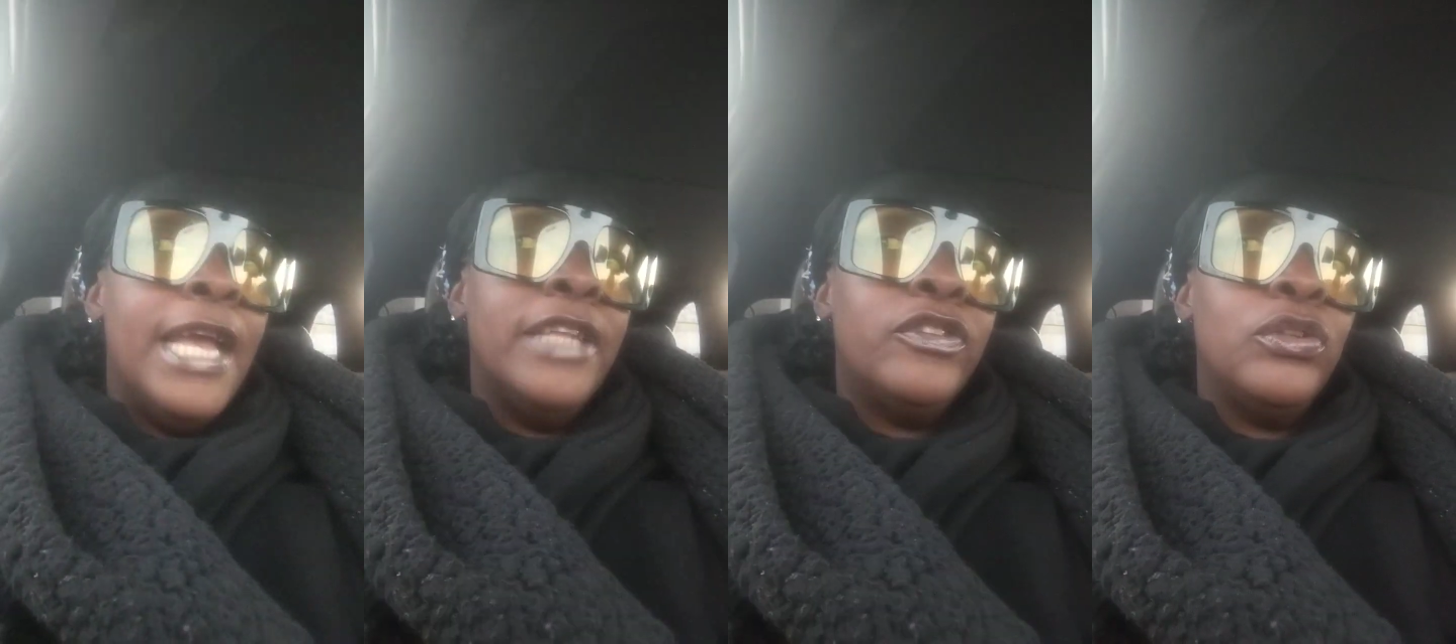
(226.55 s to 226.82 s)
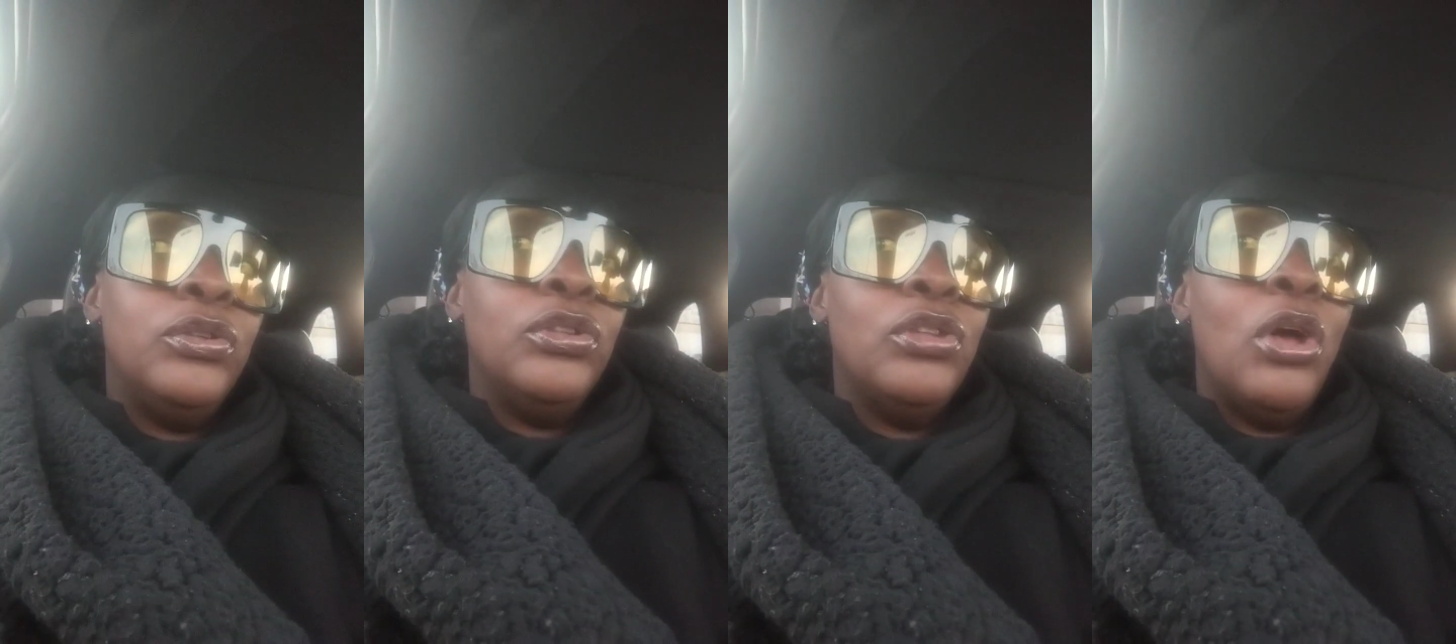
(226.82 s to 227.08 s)

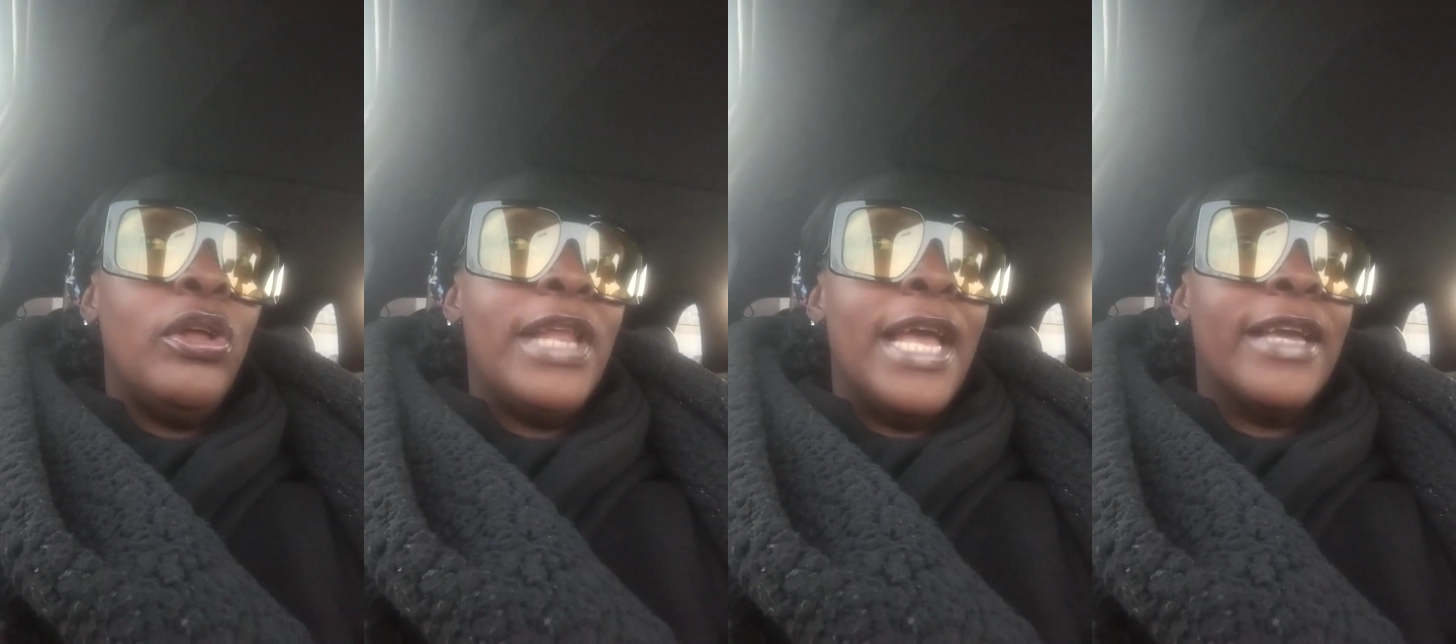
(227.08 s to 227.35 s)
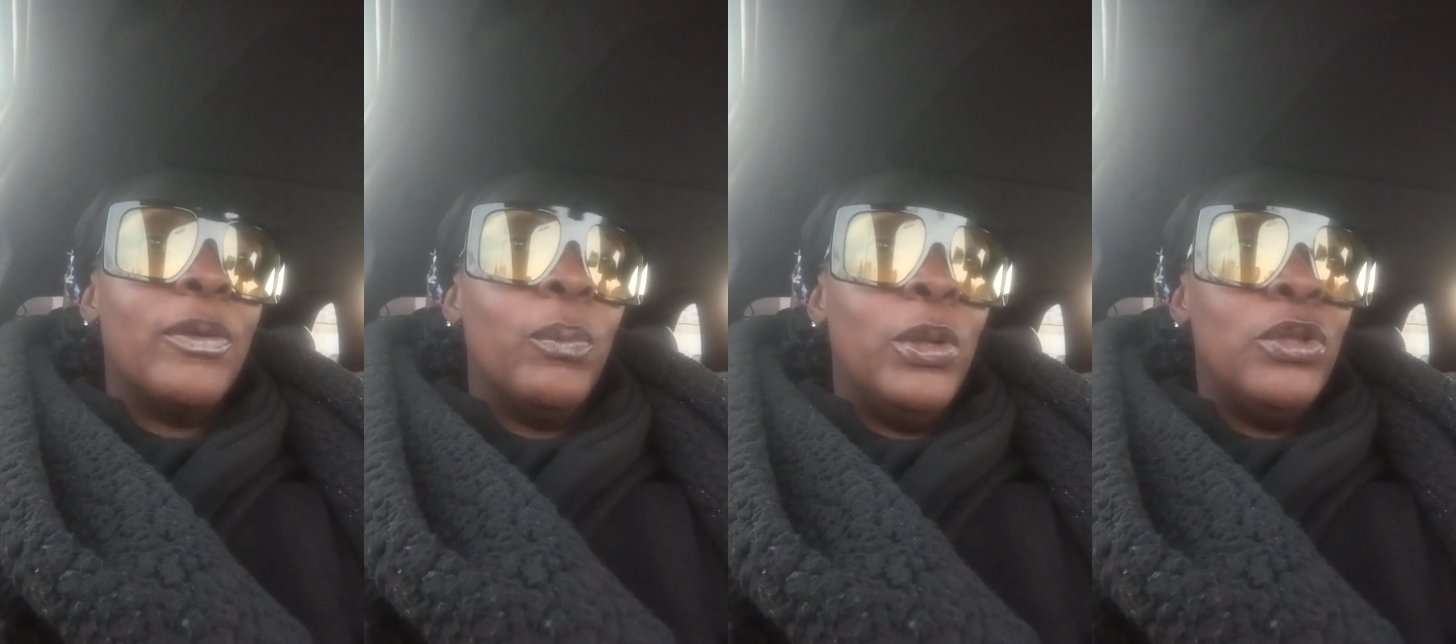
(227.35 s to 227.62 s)
And do you know,
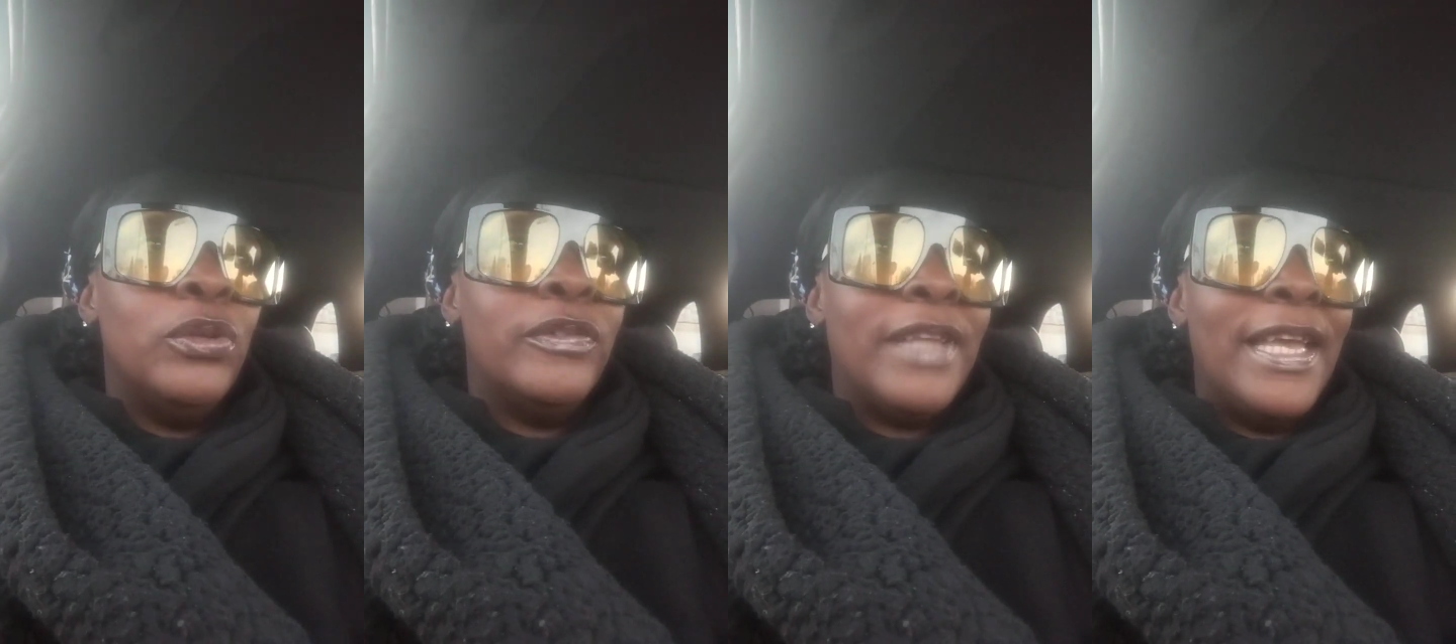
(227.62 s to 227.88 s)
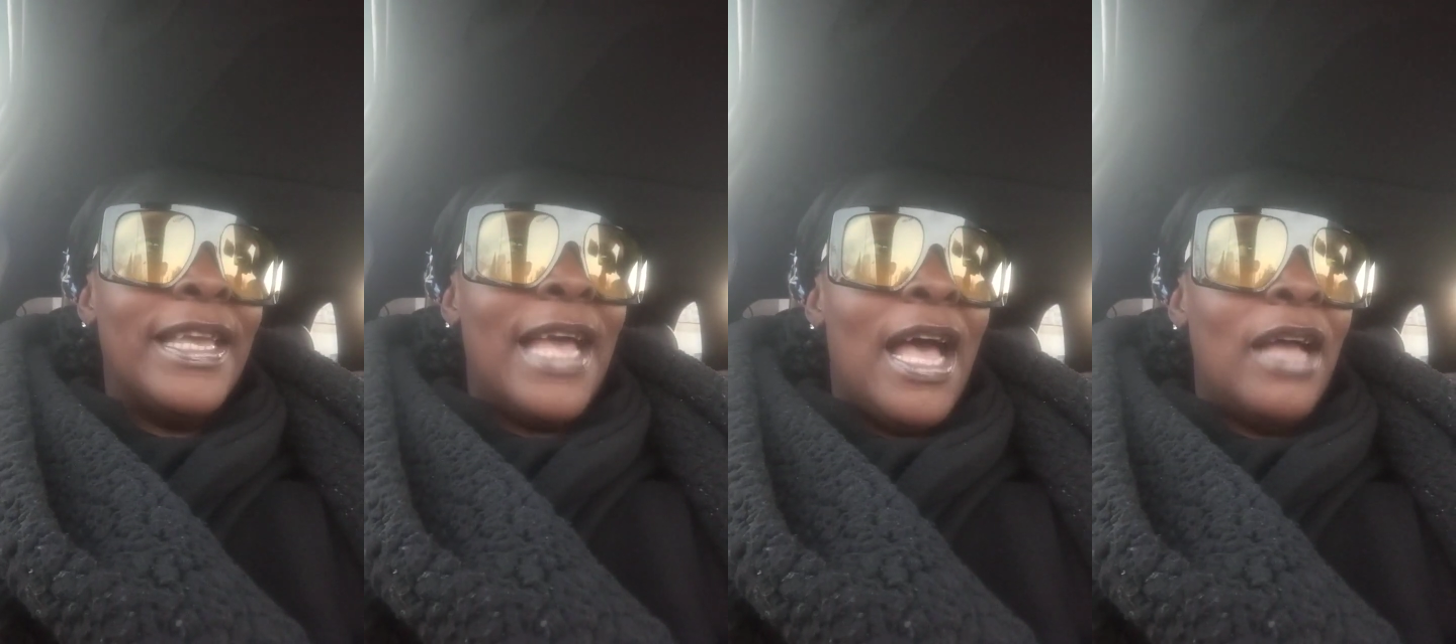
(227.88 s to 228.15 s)
like, when you
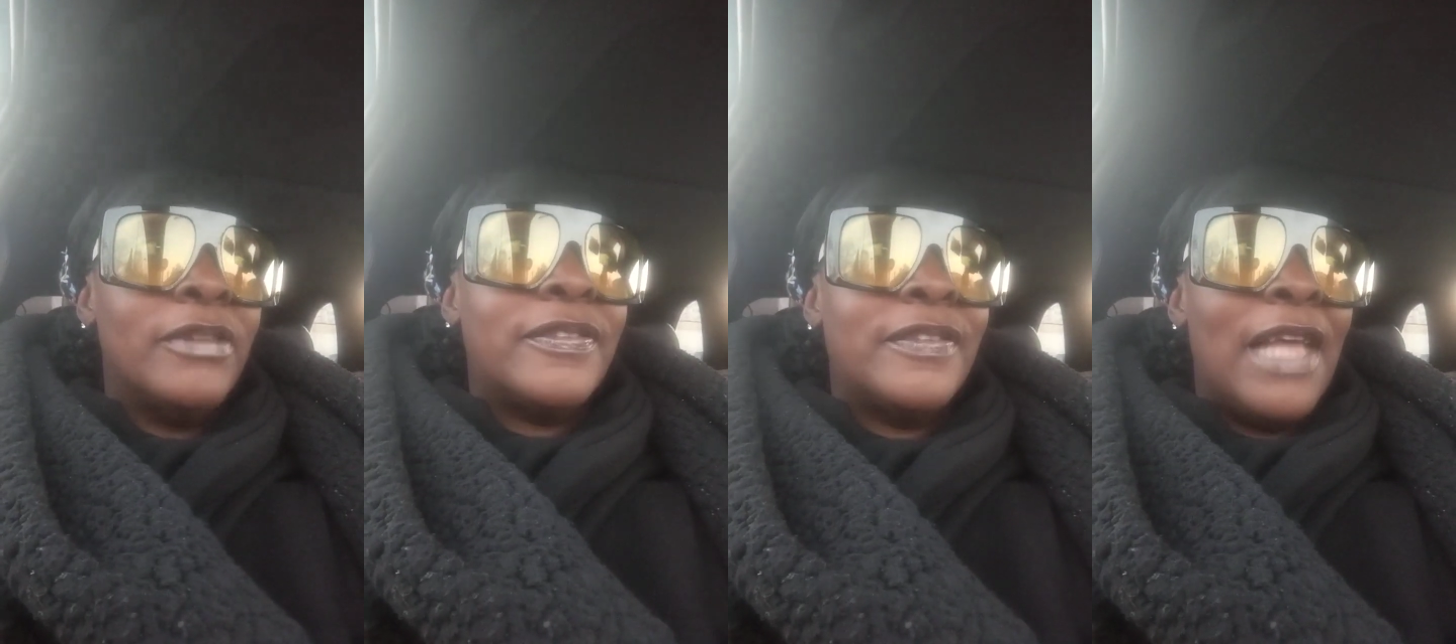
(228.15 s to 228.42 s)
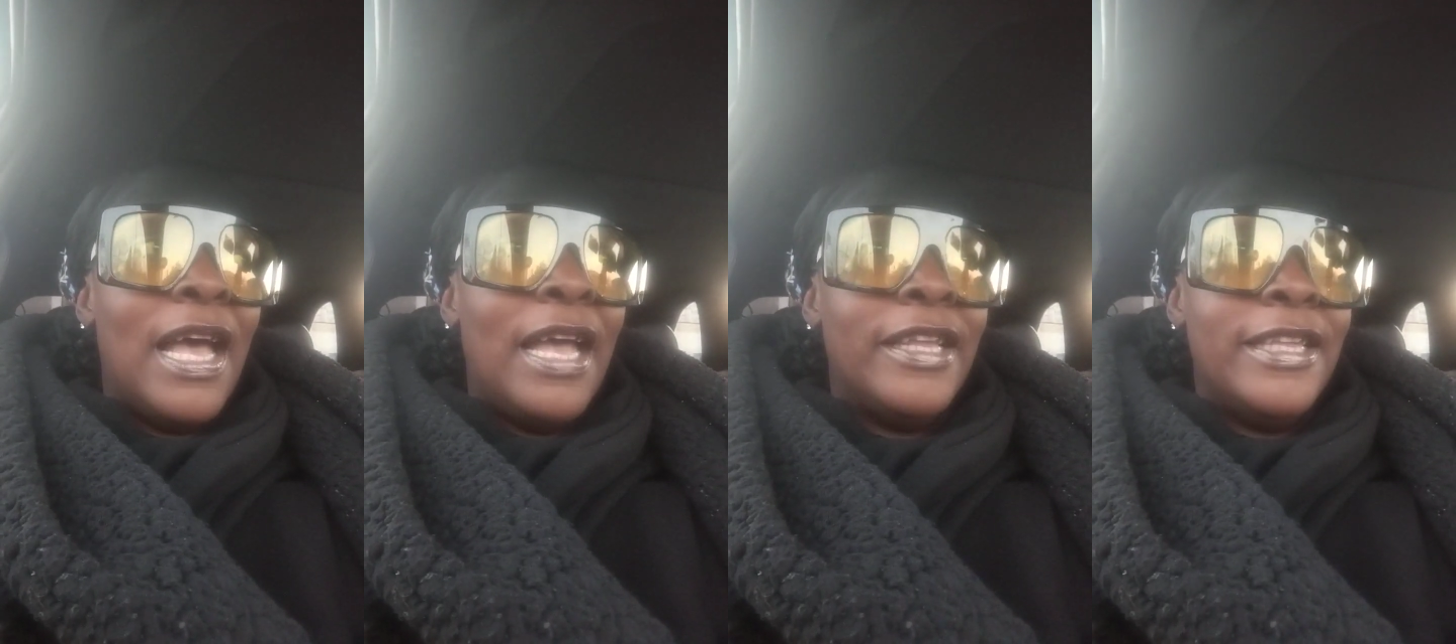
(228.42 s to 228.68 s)
date
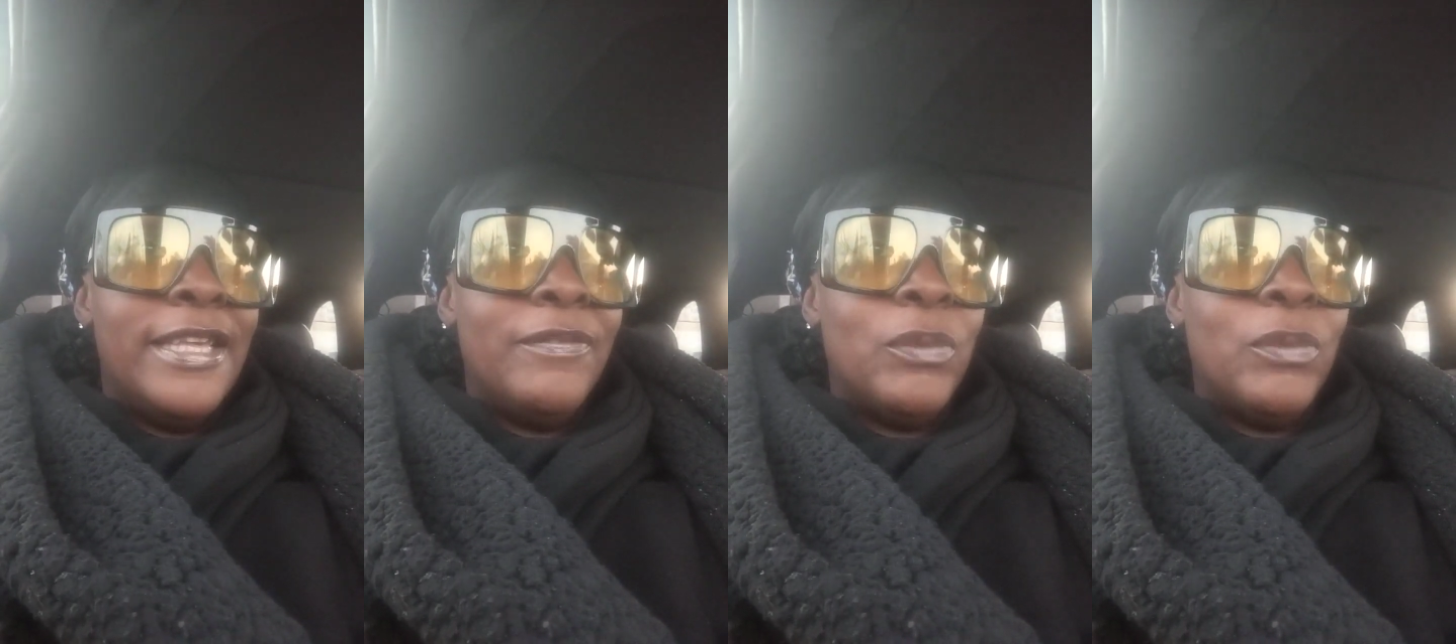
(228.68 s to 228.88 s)
outside,